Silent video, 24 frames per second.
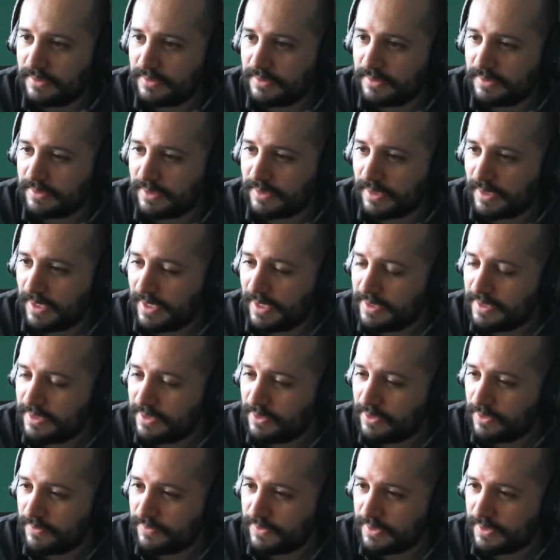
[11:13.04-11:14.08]
the
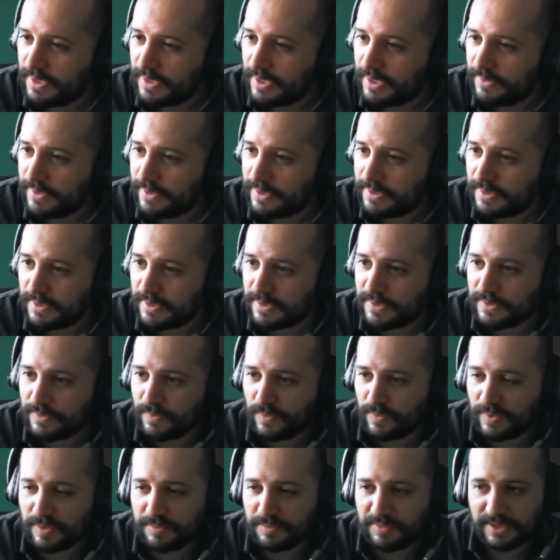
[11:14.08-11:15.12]
lighting of the characters
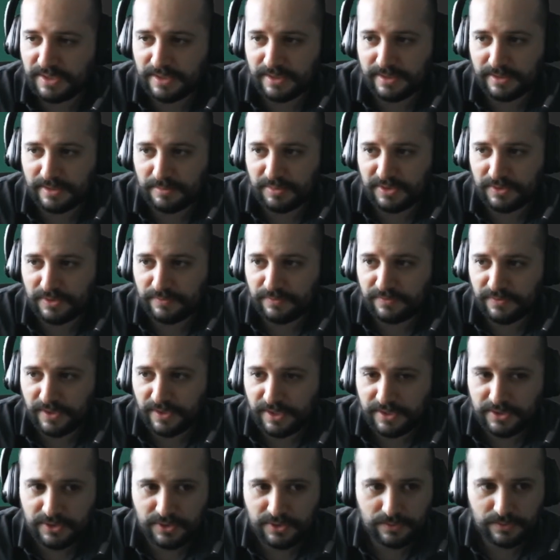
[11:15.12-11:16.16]
will be a little bit of
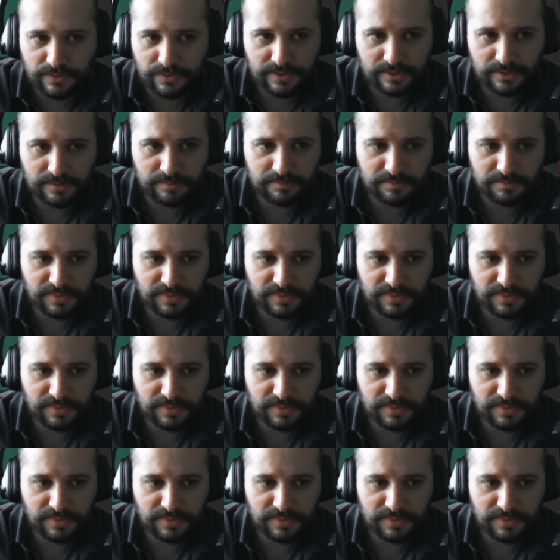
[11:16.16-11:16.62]
fine-tuning,